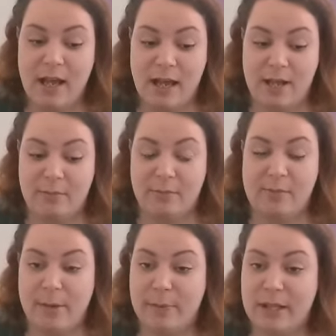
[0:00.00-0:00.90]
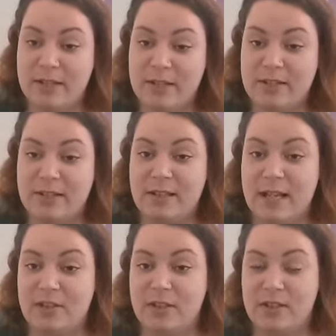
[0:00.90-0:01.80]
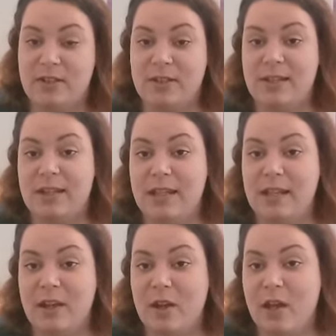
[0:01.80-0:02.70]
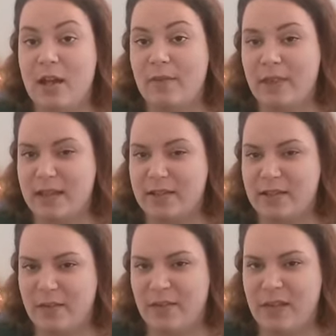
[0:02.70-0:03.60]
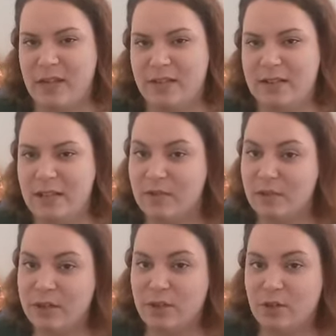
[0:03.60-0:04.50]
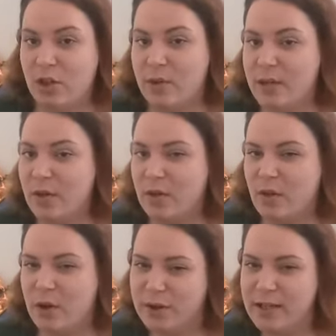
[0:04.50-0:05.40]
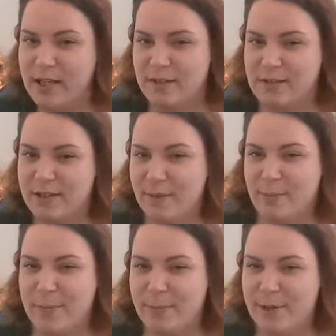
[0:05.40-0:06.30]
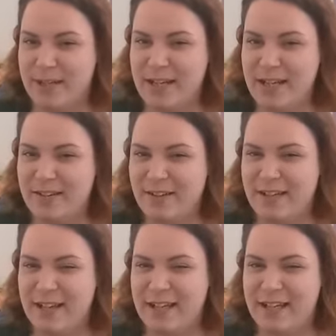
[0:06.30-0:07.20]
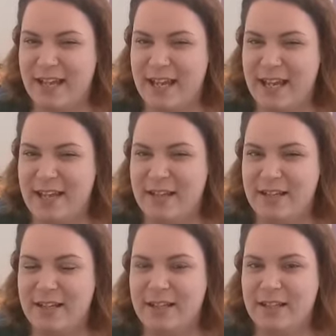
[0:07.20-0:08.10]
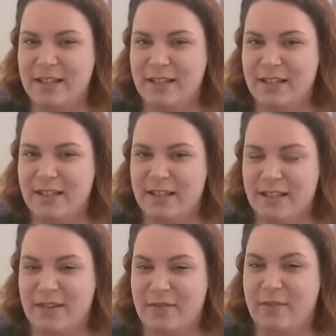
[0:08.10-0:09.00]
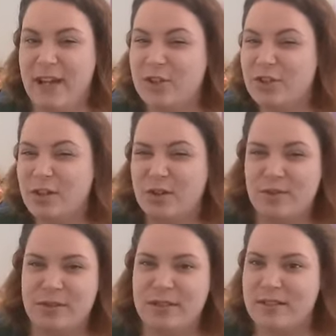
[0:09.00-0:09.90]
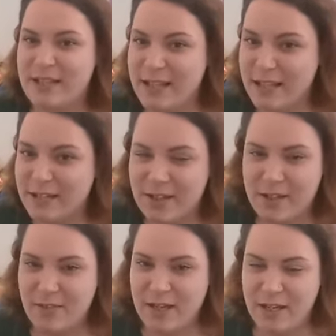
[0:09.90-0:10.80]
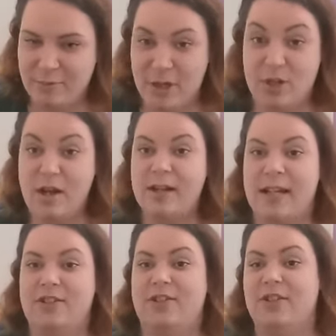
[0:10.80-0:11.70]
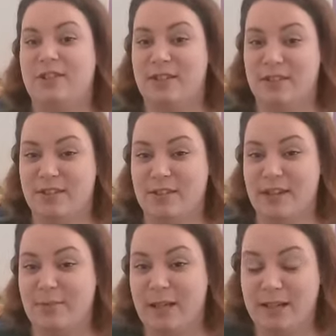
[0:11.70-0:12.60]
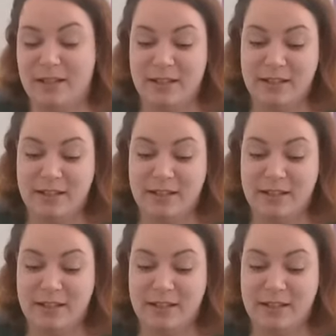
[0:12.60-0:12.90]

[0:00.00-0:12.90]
My blood test is actually to see if there's something different going on inside my body, like an infection or a disease kind of thing, but you can't catch it because it's inside me.